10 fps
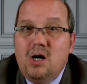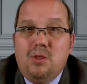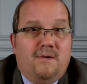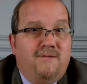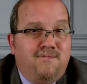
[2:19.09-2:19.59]

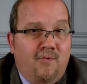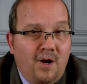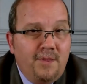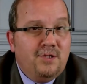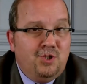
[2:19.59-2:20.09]
The
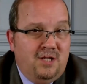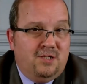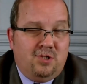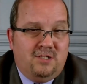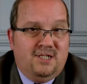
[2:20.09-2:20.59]
4th
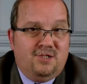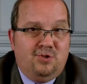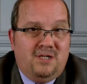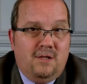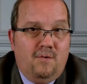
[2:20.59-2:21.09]
Judicial
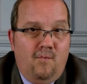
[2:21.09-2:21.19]
District,